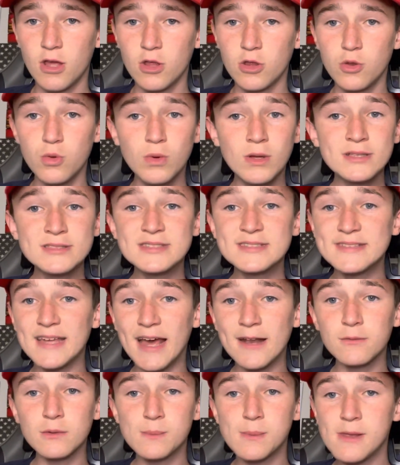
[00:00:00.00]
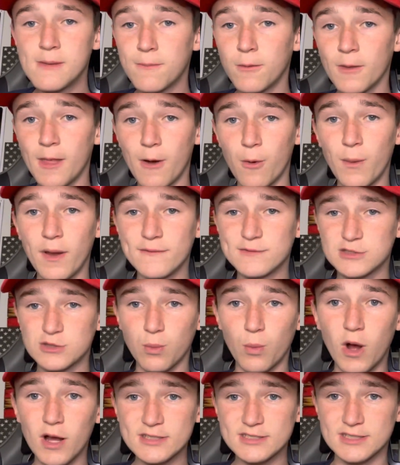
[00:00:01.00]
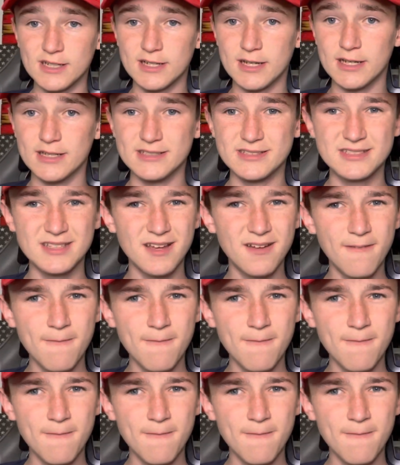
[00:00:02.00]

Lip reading: you could stand with people that wave swastikas.